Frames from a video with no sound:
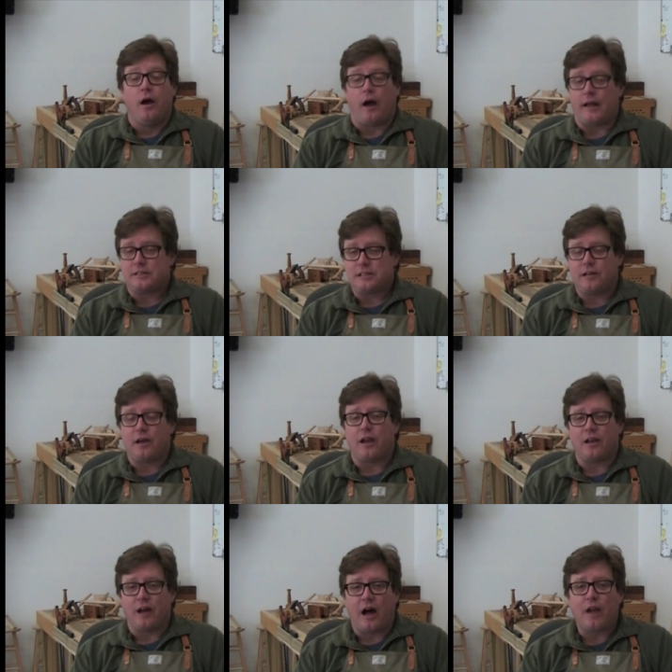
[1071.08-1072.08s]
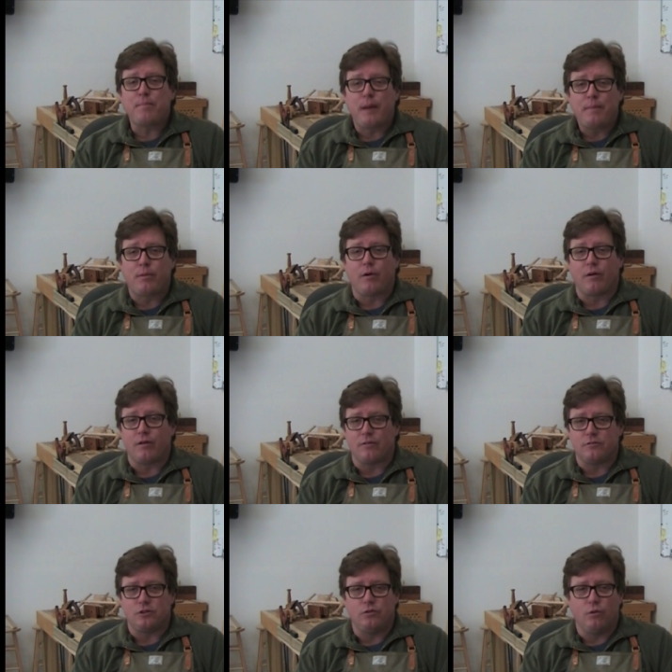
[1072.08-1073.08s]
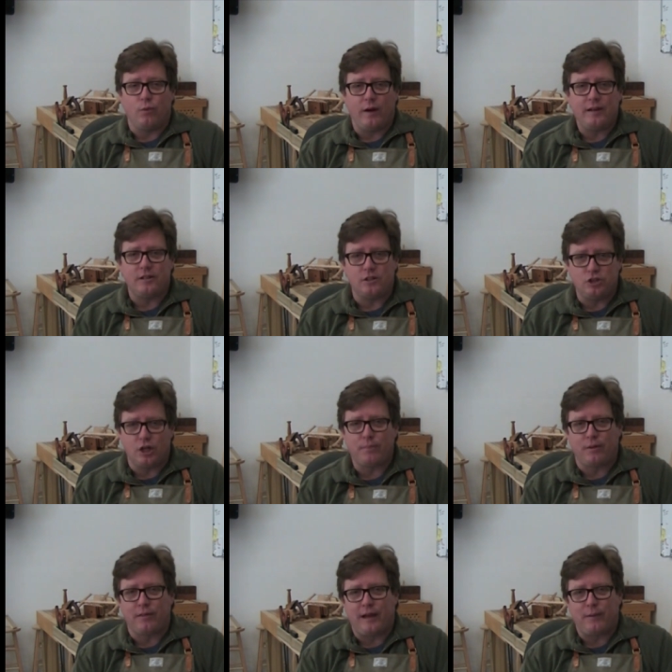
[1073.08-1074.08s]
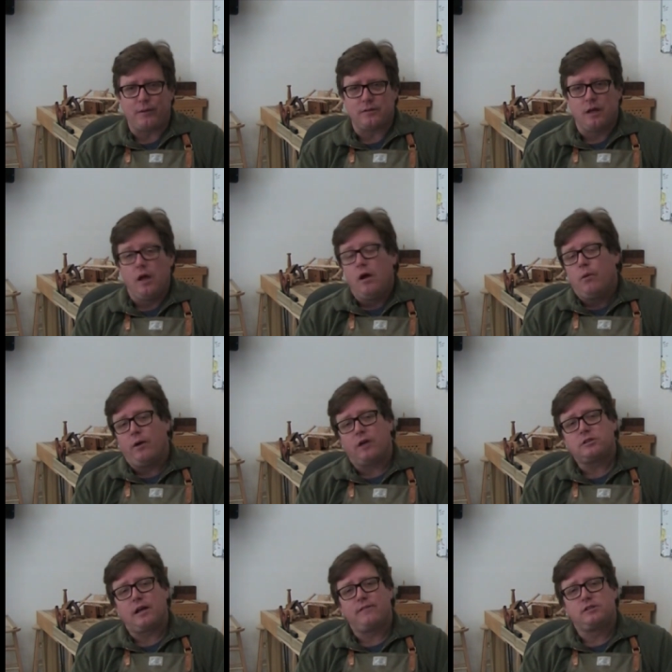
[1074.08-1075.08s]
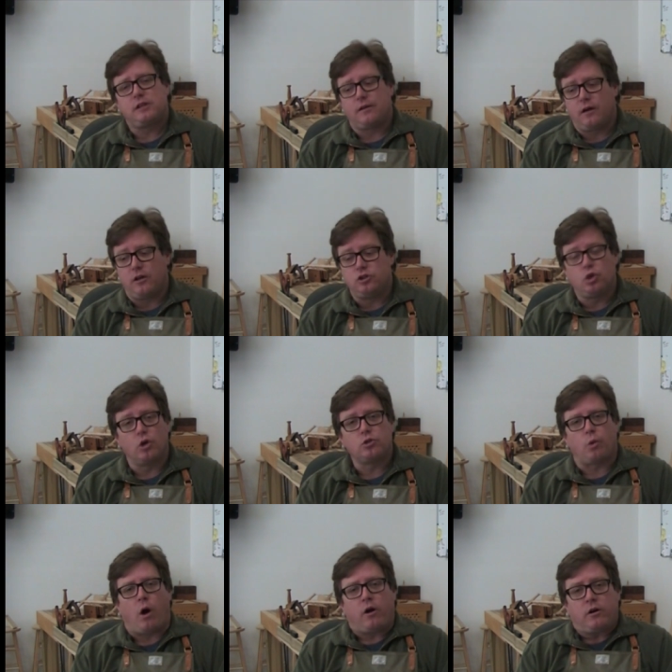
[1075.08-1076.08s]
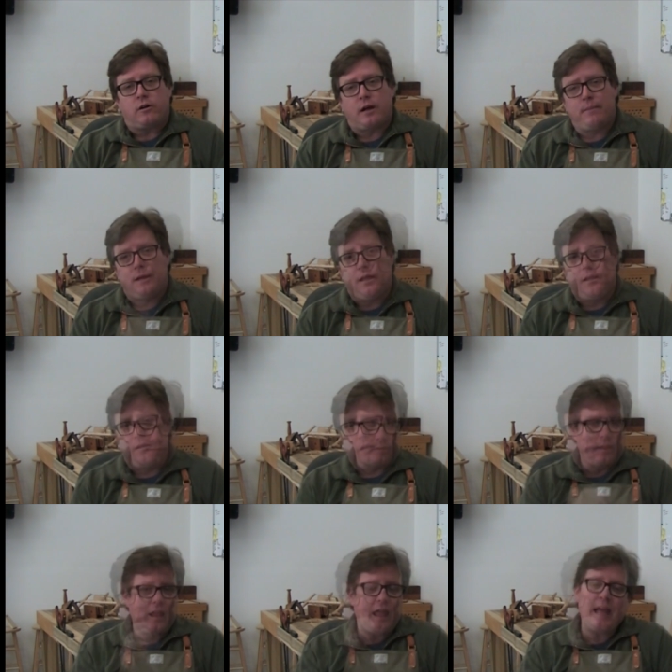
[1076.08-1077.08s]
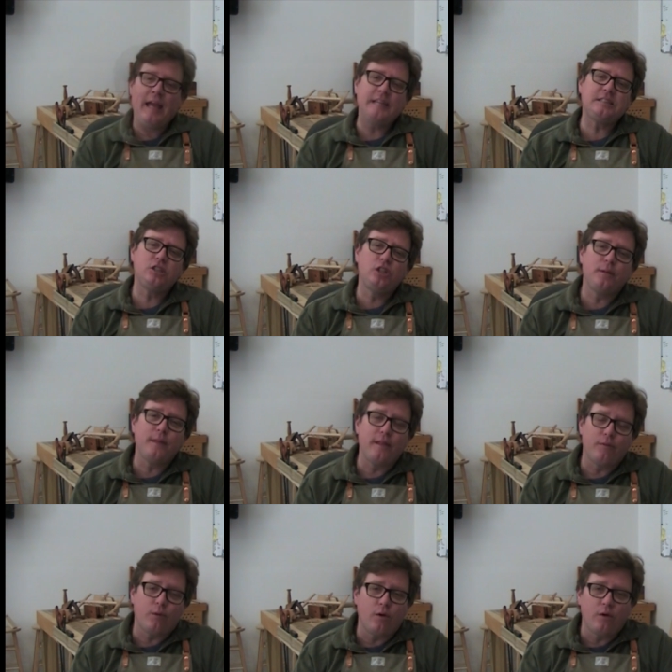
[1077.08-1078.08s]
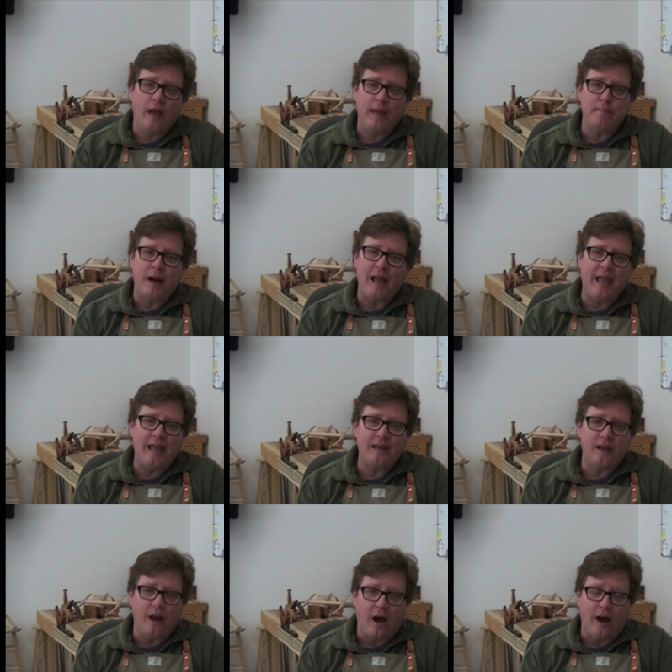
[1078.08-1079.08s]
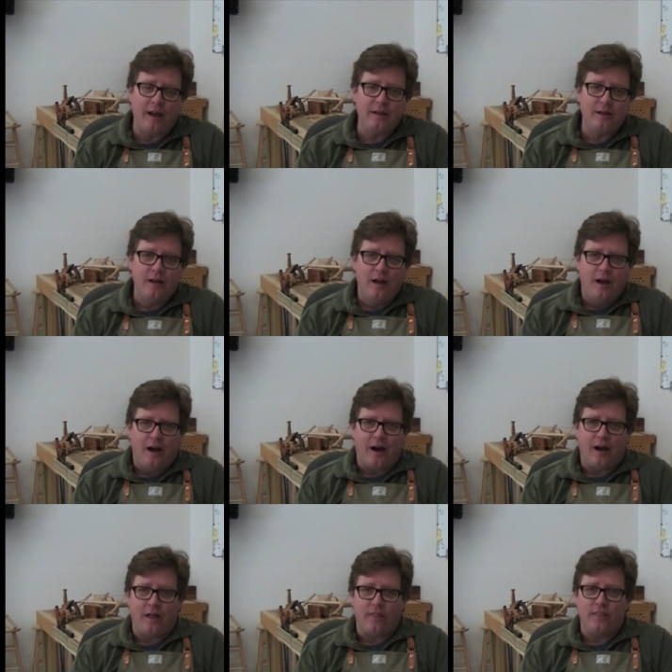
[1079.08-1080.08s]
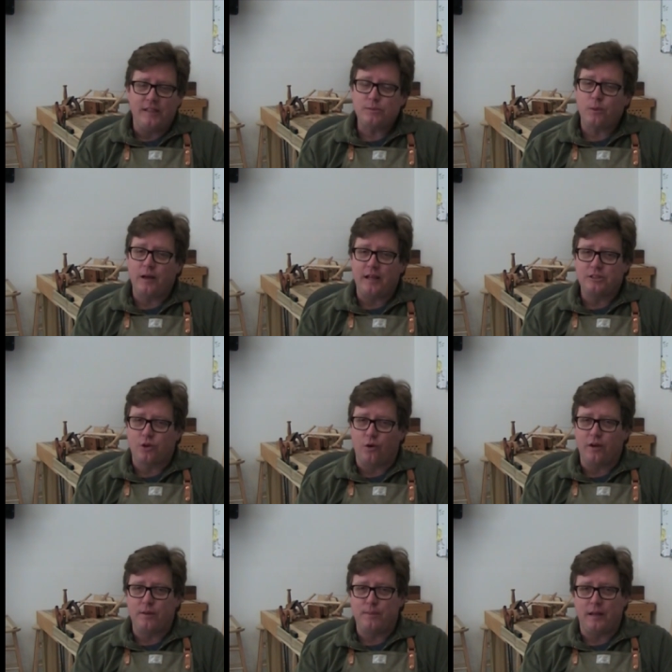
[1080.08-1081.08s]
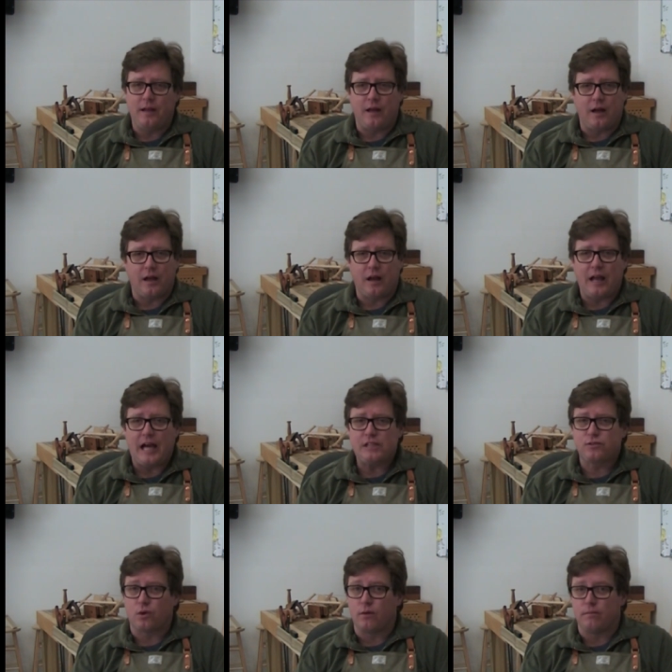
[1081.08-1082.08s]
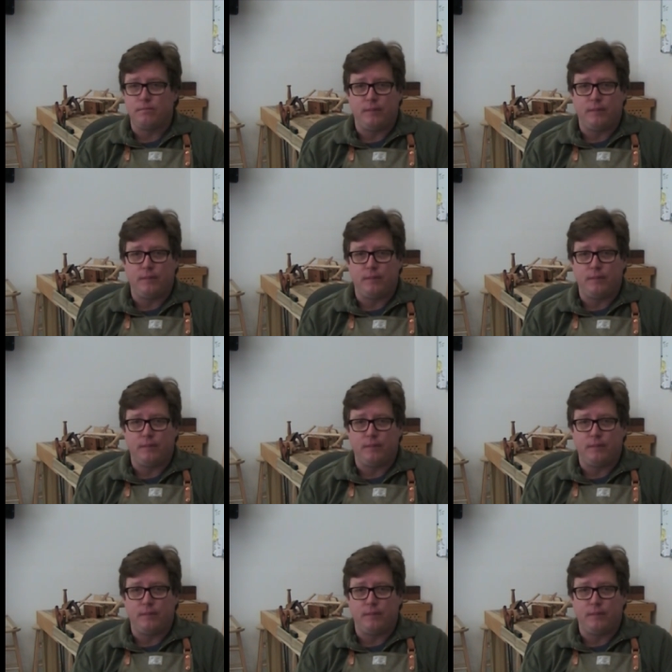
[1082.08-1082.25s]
I tell you, a lot of people are ready to jump on that one. We also have uh, George Walker coming in. He's a gentleman that wrote by hand and eye. Uh, this one is going to be a class for